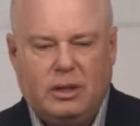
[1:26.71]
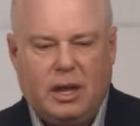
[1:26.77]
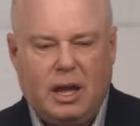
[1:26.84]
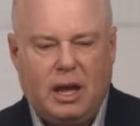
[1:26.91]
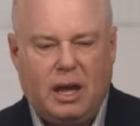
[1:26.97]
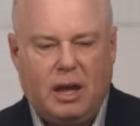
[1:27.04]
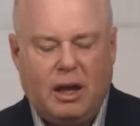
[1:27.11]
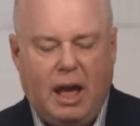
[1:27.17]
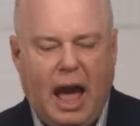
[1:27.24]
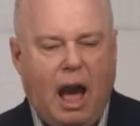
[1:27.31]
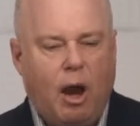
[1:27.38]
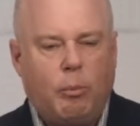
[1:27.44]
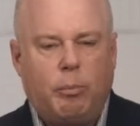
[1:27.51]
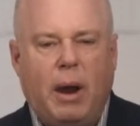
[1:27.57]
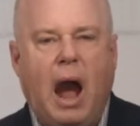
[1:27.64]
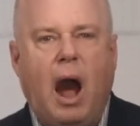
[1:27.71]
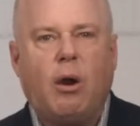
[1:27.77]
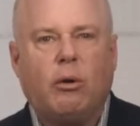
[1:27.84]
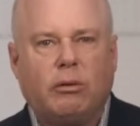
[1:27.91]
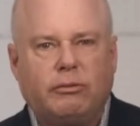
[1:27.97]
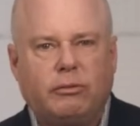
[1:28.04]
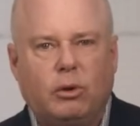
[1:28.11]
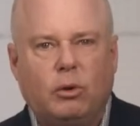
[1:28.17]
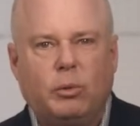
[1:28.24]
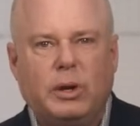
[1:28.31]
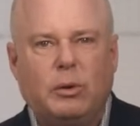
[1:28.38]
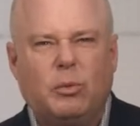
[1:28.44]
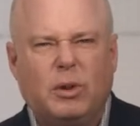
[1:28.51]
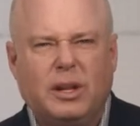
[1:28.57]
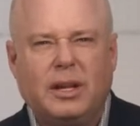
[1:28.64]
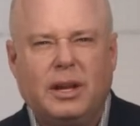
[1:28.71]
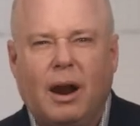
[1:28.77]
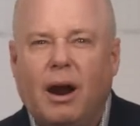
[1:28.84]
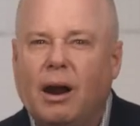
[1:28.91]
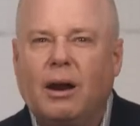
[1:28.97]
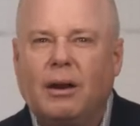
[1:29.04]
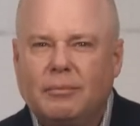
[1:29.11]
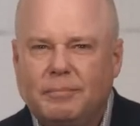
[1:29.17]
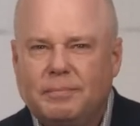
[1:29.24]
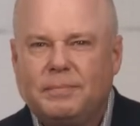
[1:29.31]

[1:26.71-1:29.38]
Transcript: uh, how powerful we really are.